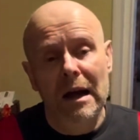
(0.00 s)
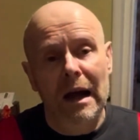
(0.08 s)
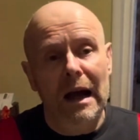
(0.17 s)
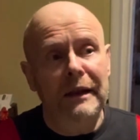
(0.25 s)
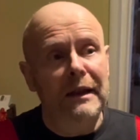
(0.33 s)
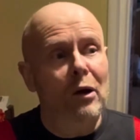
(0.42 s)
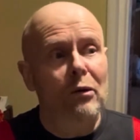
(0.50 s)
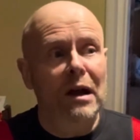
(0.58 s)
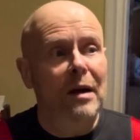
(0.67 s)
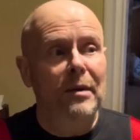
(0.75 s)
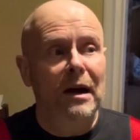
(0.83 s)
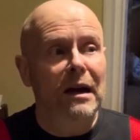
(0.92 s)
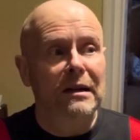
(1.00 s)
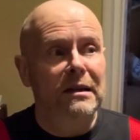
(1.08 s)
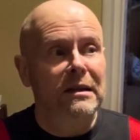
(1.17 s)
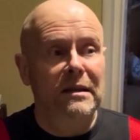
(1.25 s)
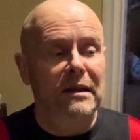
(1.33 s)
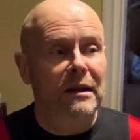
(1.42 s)
And they'll come at
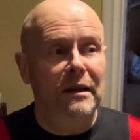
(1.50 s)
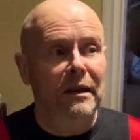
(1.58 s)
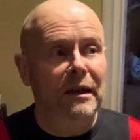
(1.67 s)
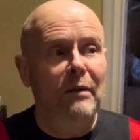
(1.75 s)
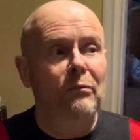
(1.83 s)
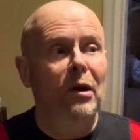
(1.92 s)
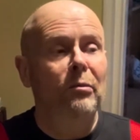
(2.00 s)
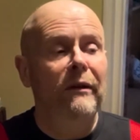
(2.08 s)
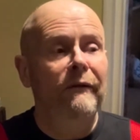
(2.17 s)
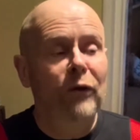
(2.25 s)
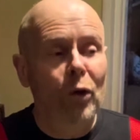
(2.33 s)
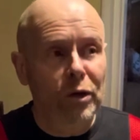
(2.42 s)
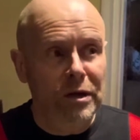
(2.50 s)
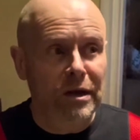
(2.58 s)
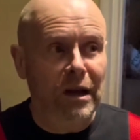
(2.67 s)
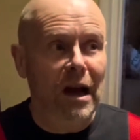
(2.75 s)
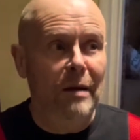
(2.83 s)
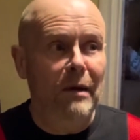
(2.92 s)
us. Then we'll be forced to
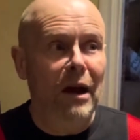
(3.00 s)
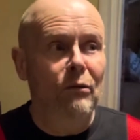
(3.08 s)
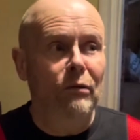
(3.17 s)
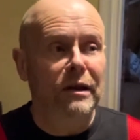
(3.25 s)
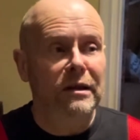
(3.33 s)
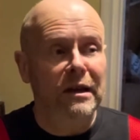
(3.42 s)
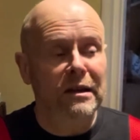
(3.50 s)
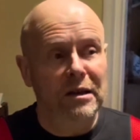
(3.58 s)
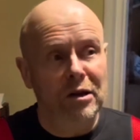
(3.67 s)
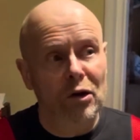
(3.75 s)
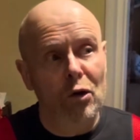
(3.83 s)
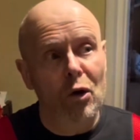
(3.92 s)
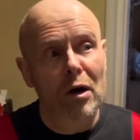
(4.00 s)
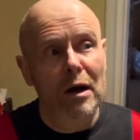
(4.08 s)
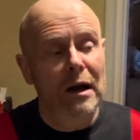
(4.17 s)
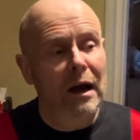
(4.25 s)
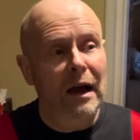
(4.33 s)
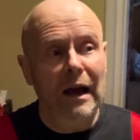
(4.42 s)
come out once they score,
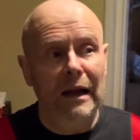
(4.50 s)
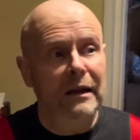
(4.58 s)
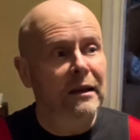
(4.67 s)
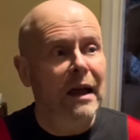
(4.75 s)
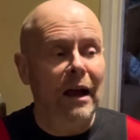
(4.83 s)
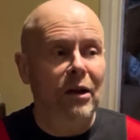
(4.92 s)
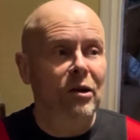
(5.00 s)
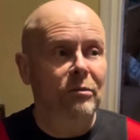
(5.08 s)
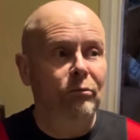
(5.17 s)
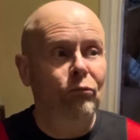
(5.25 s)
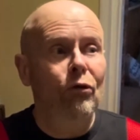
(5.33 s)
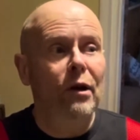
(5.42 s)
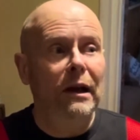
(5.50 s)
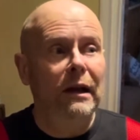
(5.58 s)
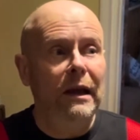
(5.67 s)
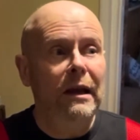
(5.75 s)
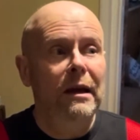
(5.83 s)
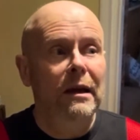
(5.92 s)
and that could
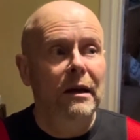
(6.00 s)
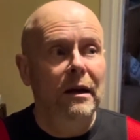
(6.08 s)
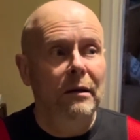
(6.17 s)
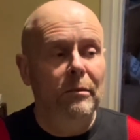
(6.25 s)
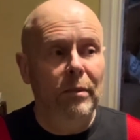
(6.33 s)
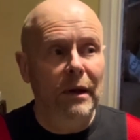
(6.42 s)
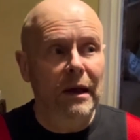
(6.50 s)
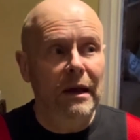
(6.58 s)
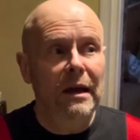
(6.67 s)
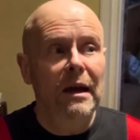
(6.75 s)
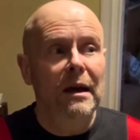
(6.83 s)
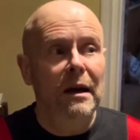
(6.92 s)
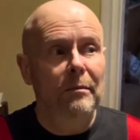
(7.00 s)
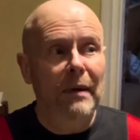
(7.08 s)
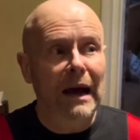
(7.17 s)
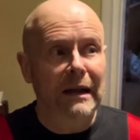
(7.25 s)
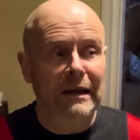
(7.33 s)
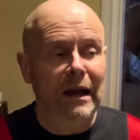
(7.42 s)
really be
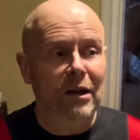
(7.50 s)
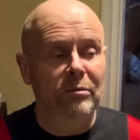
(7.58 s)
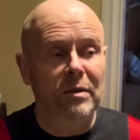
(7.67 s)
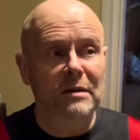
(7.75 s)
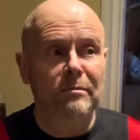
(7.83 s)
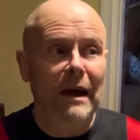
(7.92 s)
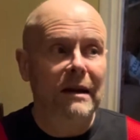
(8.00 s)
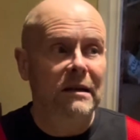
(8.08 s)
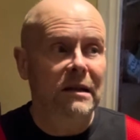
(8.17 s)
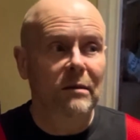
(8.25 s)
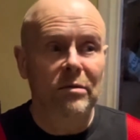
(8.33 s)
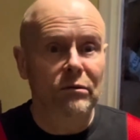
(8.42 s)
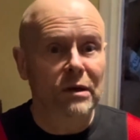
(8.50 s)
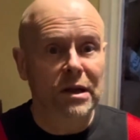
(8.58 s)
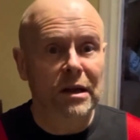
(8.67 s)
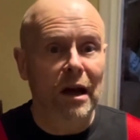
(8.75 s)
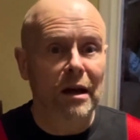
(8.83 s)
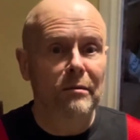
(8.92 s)
bad. That could be as bad as the
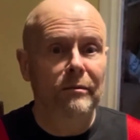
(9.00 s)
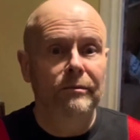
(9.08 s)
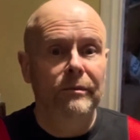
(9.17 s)
Ipswich game.